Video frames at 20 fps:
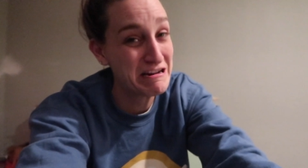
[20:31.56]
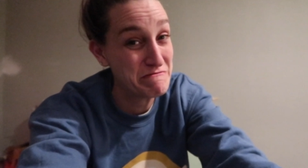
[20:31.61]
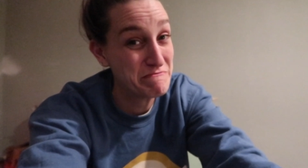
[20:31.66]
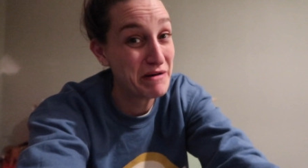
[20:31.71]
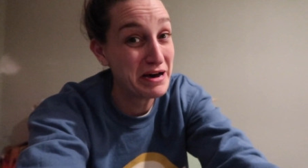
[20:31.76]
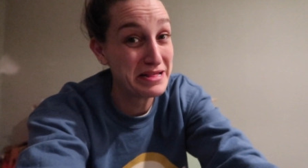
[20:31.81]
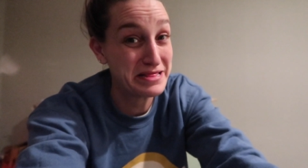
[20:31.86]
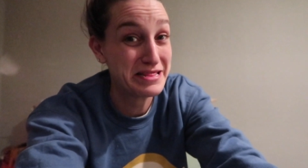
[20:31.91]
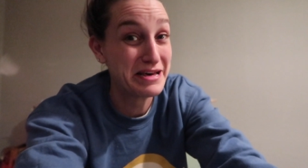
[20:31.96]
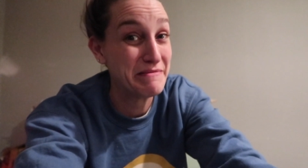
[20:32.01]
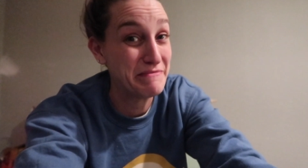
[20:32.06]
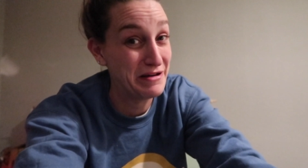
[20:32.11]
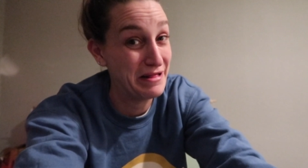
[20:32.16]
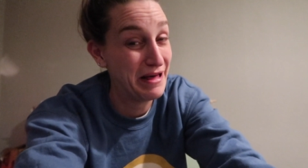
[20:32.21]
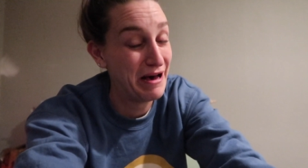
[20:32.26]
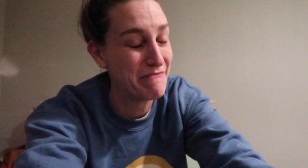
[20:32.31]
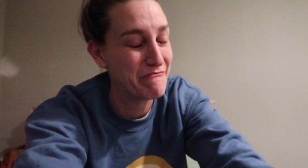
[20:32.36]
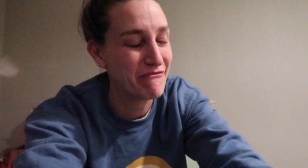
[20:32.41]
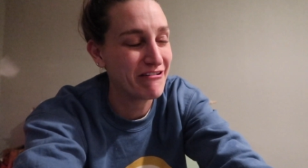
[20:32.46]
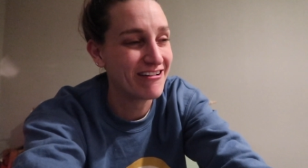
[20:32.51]
I didn't button up a
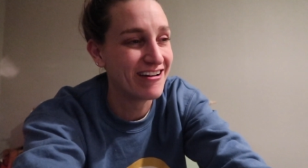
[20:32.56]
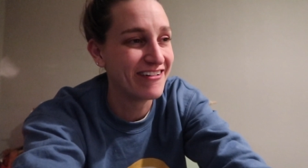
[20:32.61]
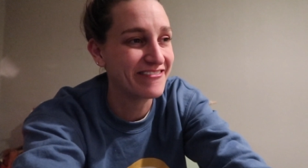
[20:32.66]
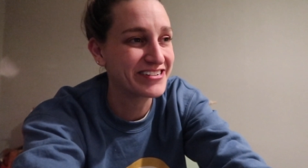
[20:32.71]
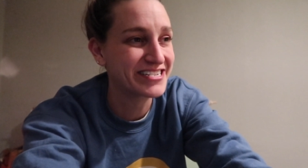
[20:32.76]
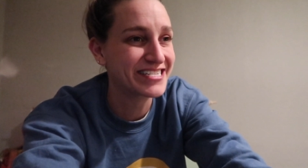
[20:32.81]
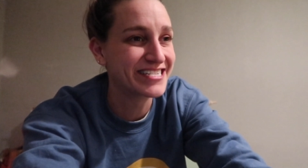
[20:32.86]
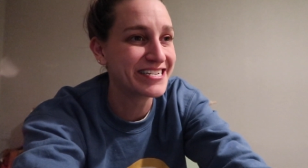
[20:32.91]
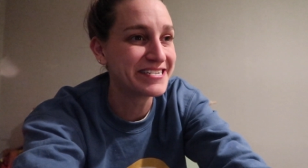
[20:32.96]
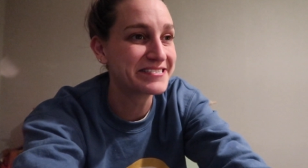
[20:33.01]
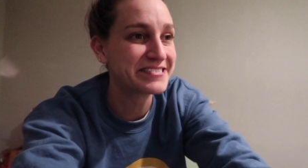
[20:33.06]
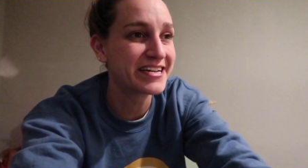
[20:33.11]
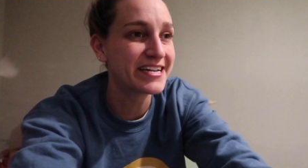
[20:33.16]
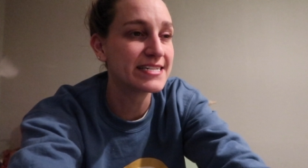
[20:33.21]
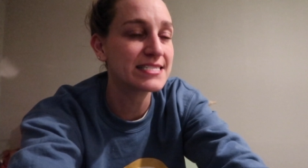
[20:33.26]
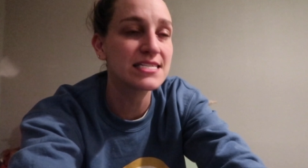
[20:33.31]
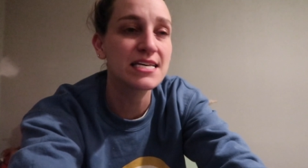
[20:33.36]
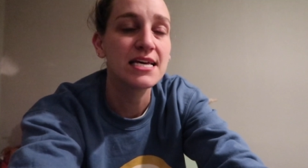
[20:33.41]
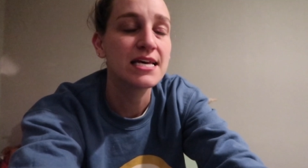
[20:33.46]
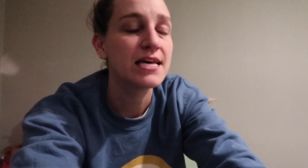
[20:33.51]
lot more often these
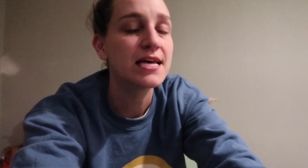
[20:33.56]
days.